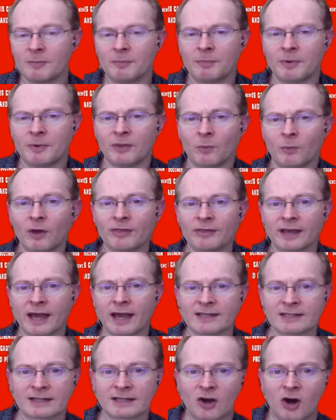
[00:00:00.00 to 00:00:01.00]
But the one thing it
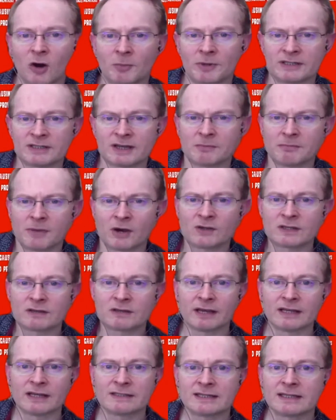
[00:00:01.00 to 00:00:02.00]
has in common is I'm
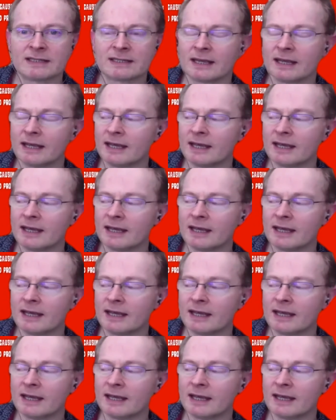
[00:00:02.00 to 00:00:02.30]
motivated.